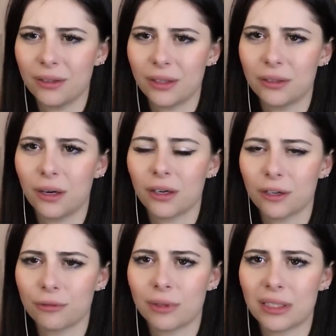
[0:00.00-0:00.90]
and the dog
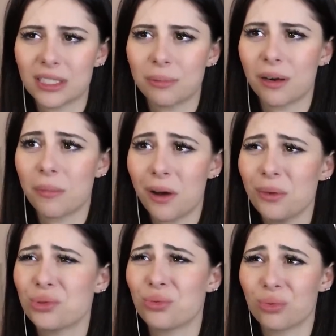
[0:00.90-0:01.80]
are friends, but I'm
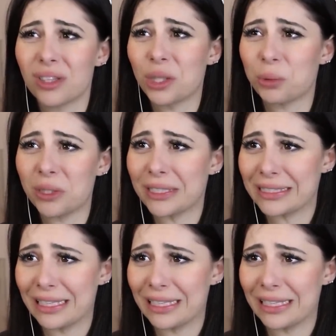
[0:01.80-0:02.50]
also really, really